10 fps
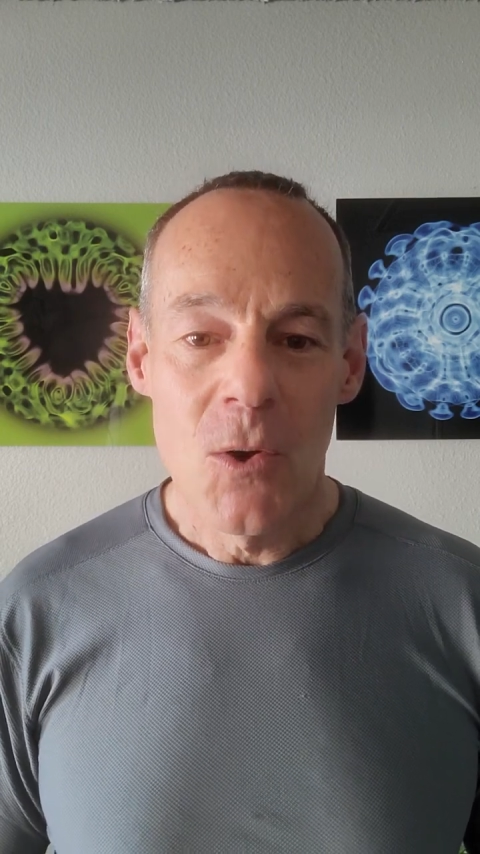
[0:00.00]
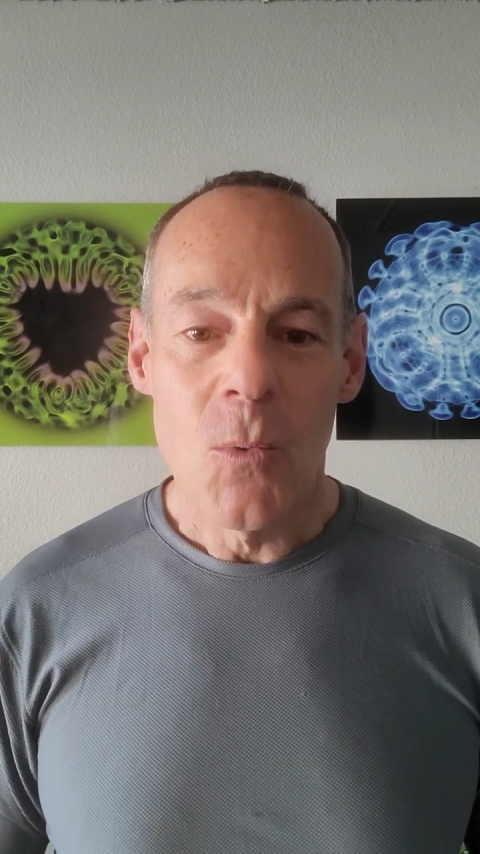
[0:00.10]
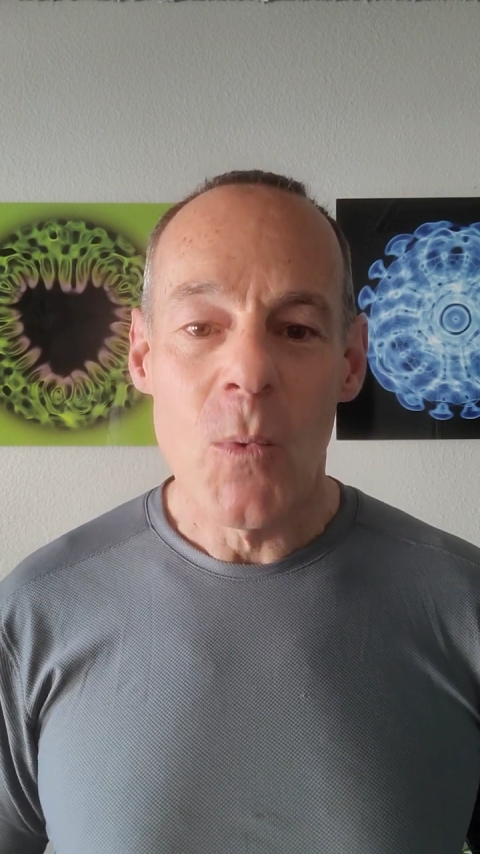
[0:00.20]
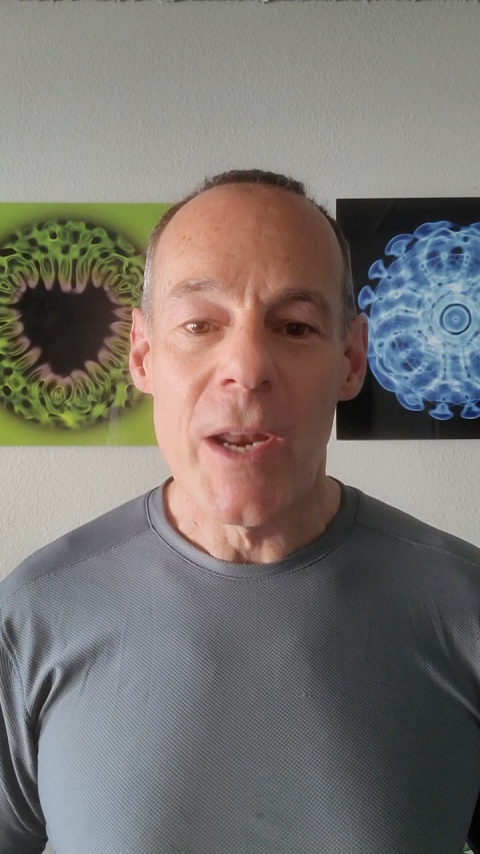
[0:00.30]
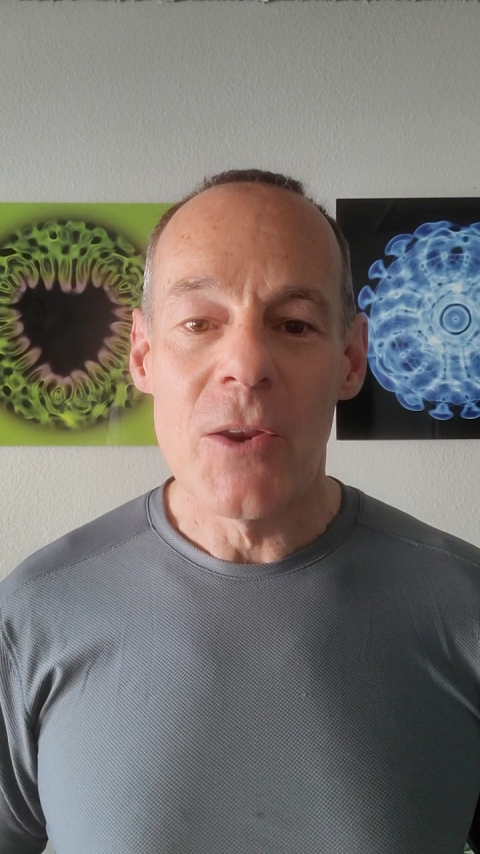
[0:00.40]

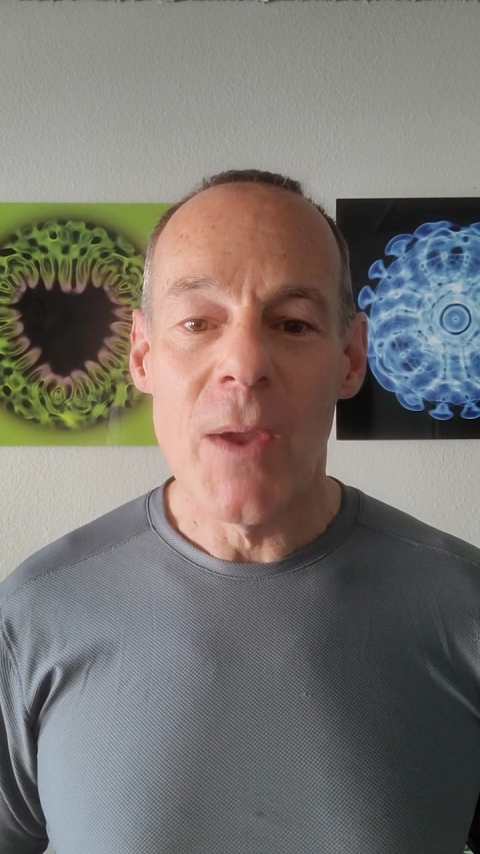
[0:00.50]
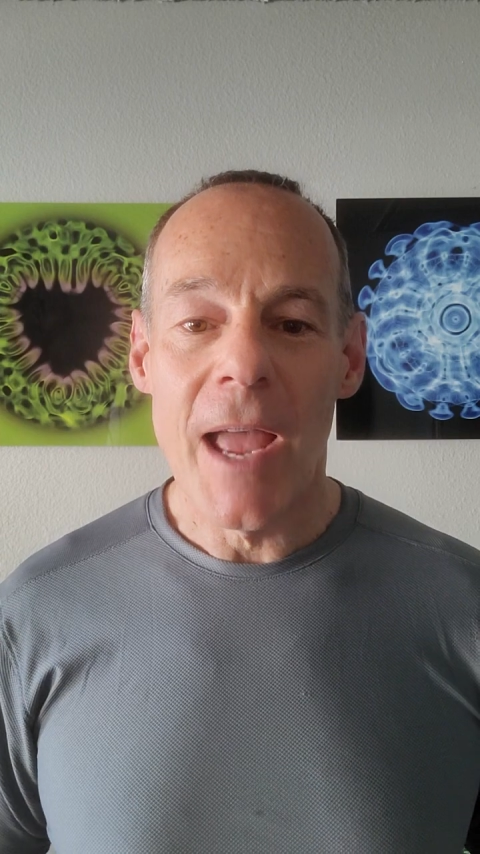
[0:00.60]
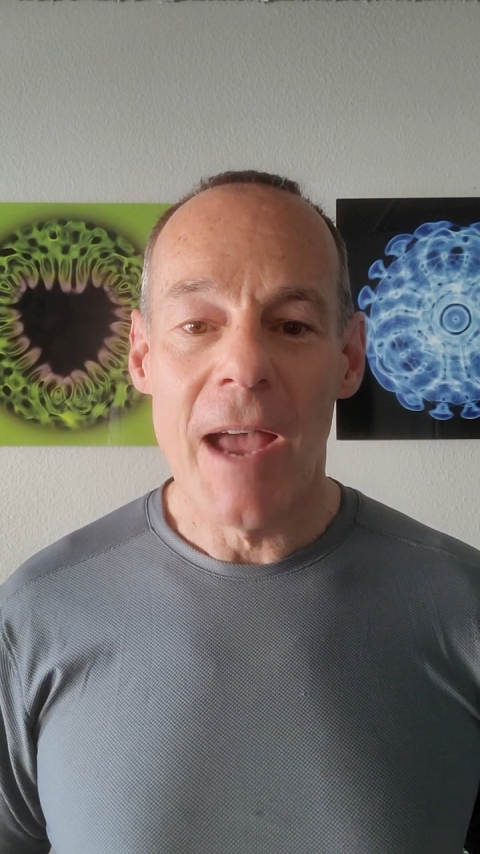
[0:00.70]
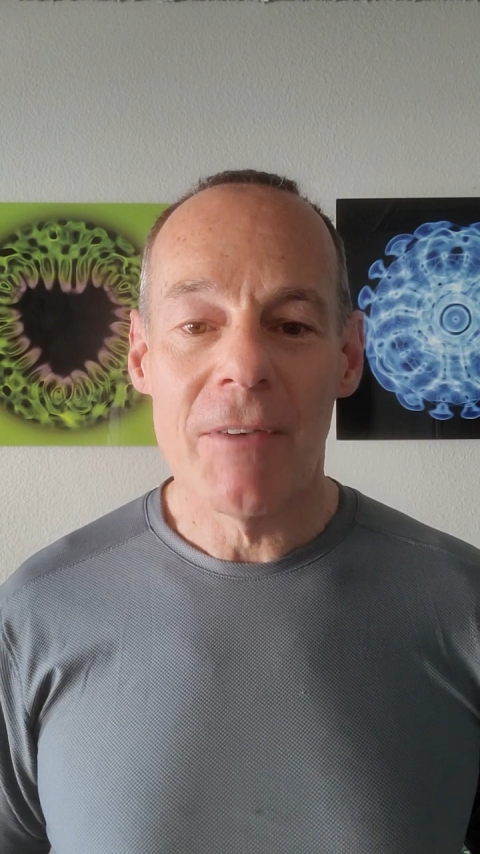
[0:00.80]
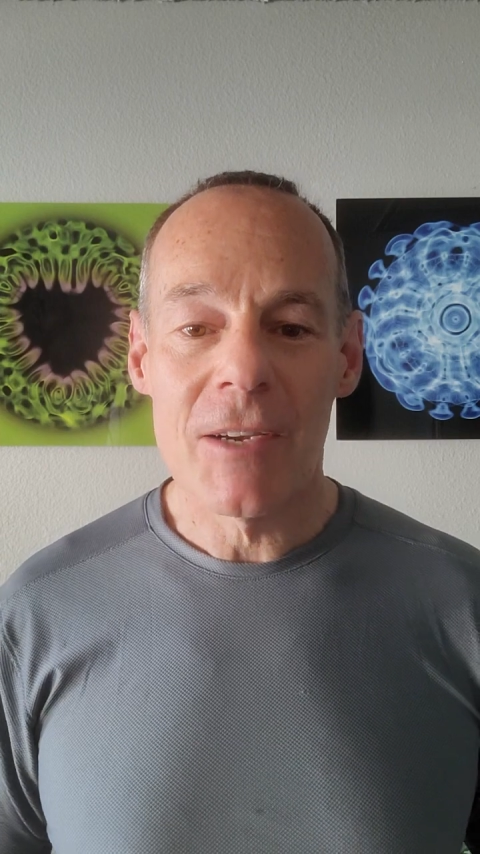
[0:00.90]
When you
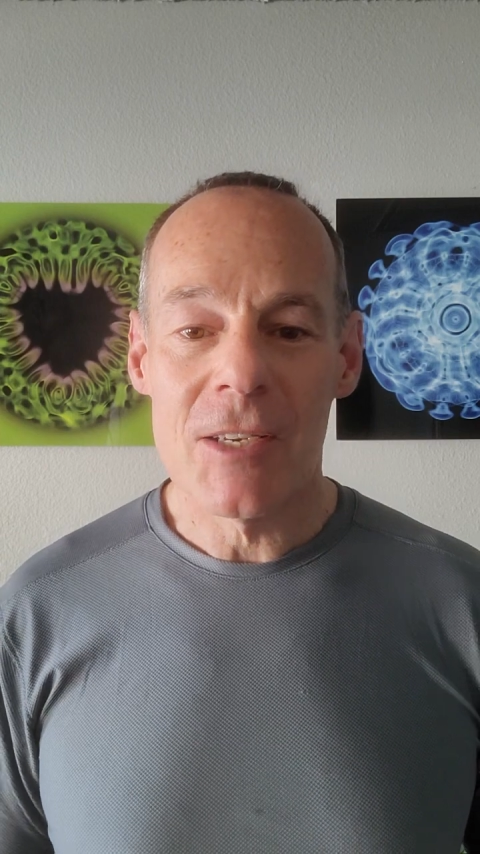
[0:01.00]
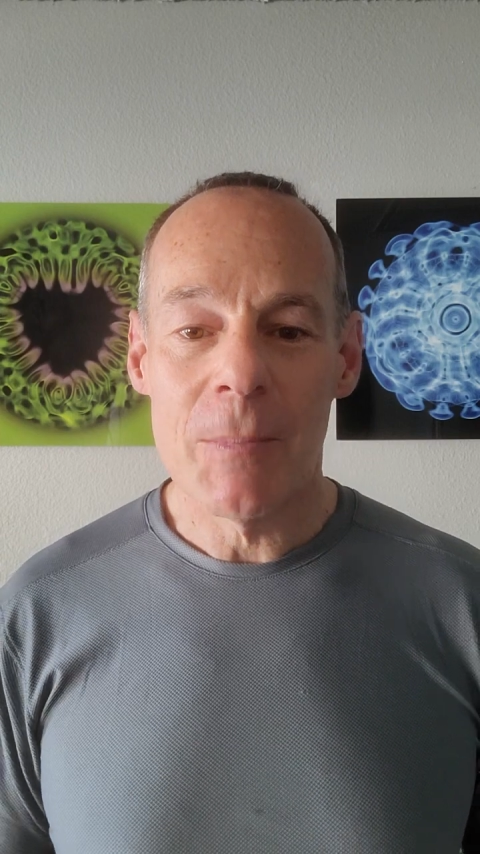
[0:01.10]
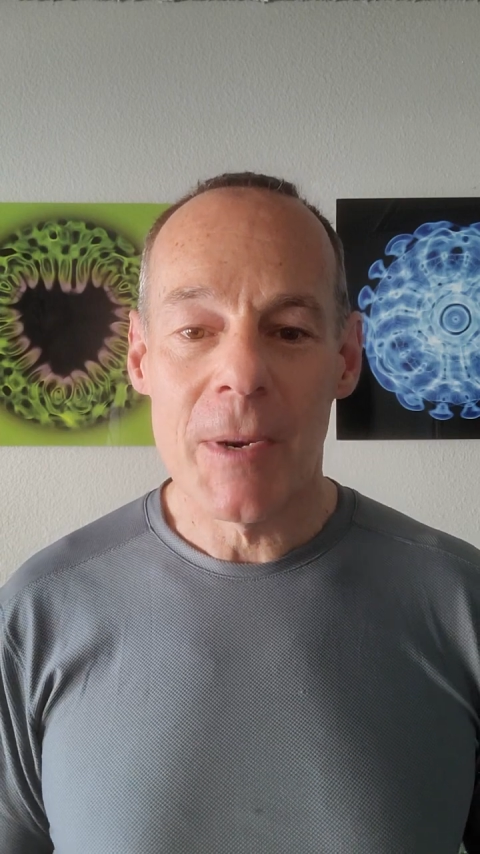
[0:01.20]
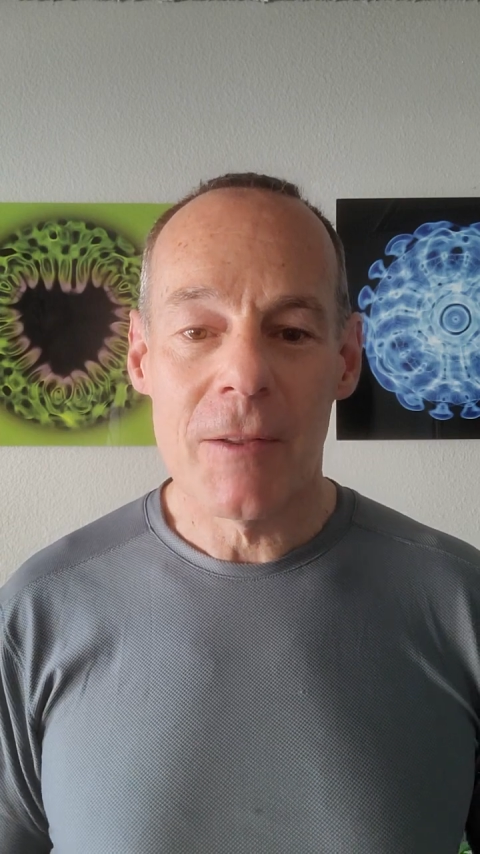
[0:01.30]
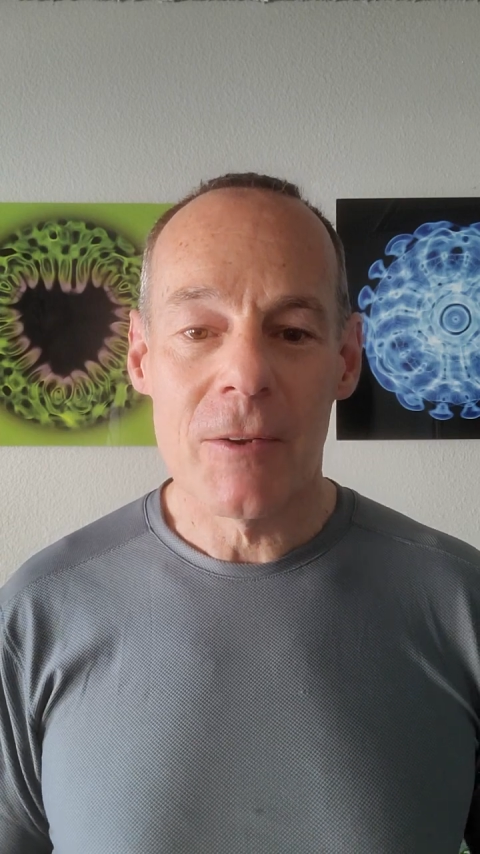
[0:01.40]
have
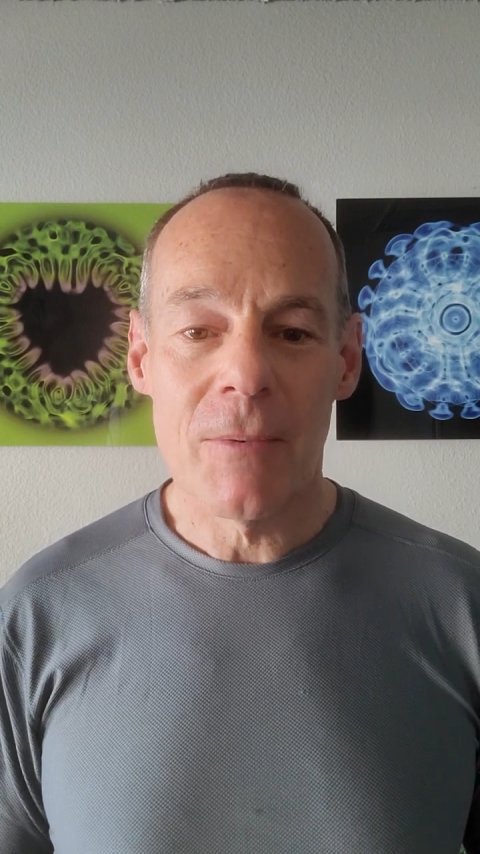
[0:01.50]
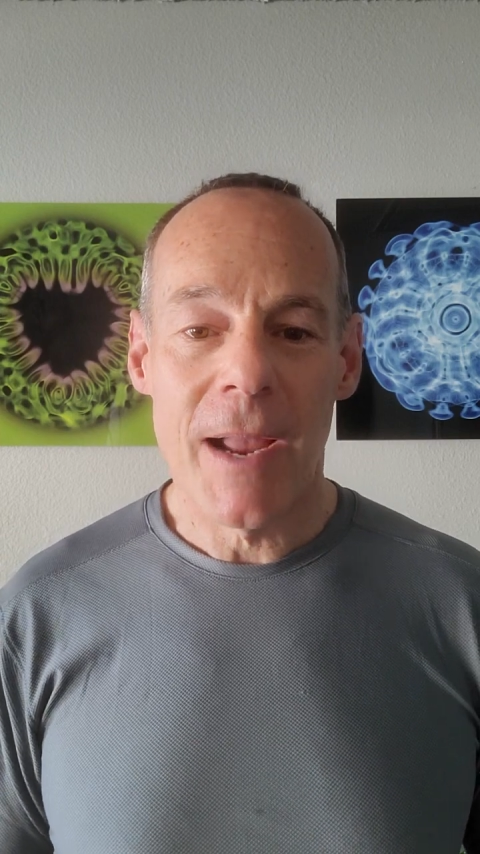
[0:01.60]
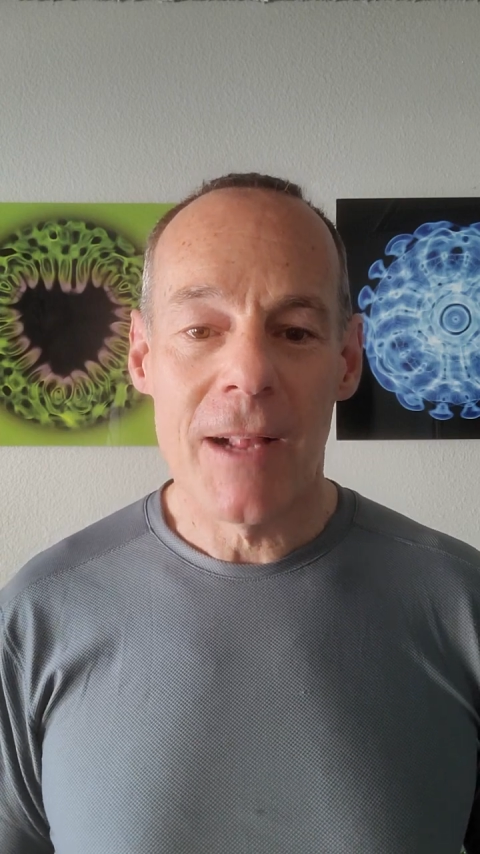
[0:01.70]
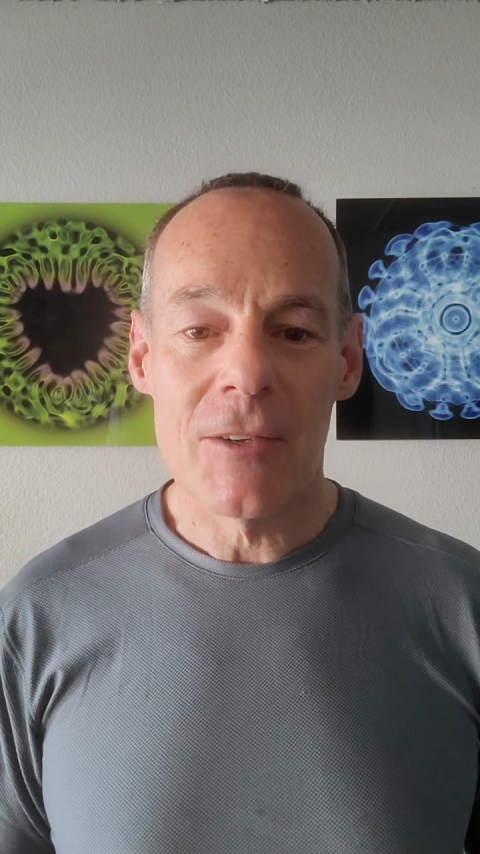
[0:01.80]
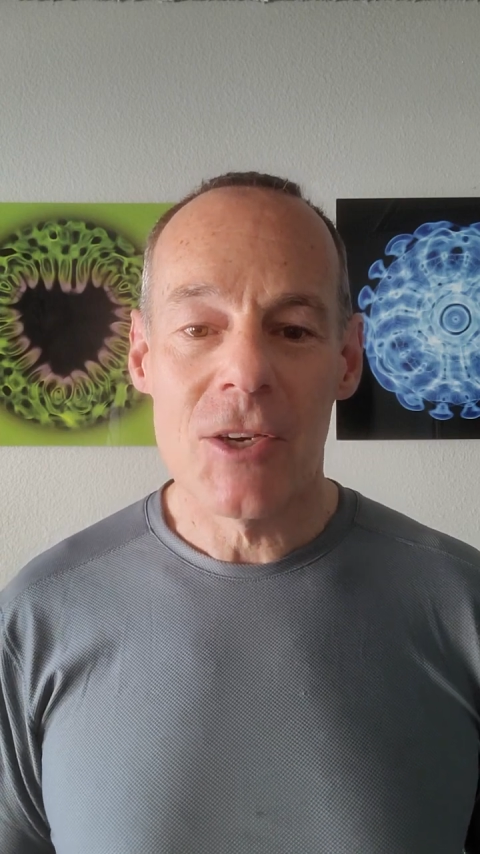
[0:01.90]
occipital
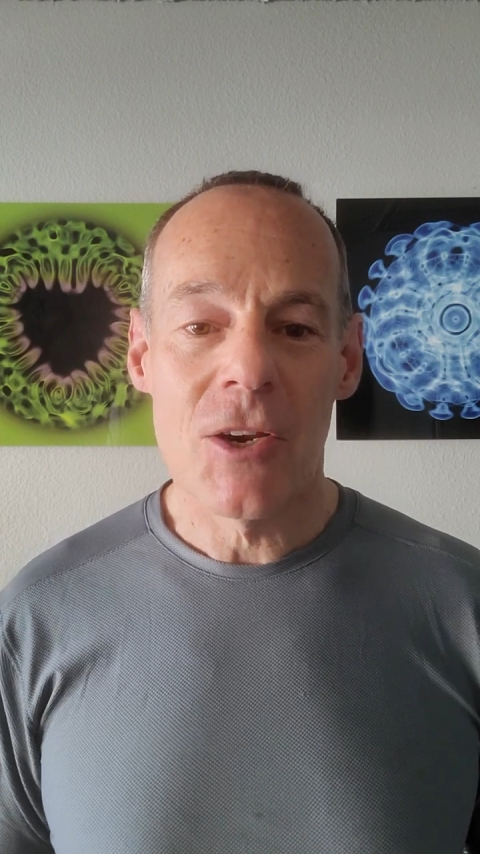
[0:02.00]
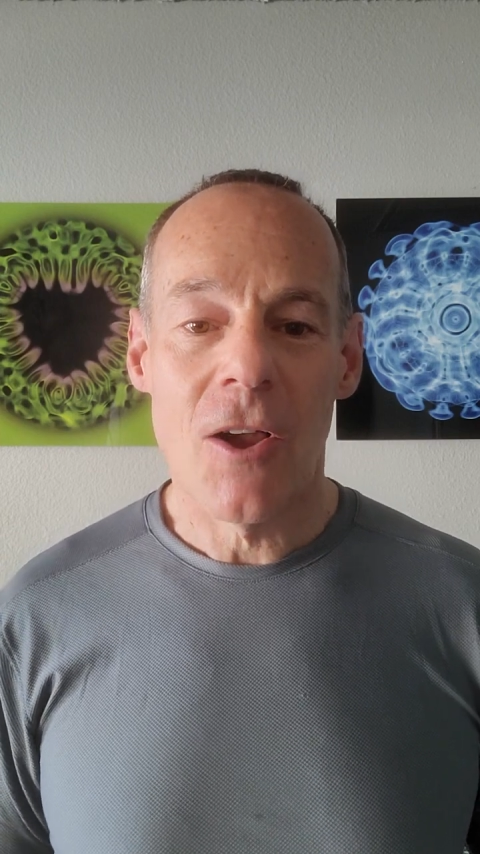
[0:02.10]
neuralgia,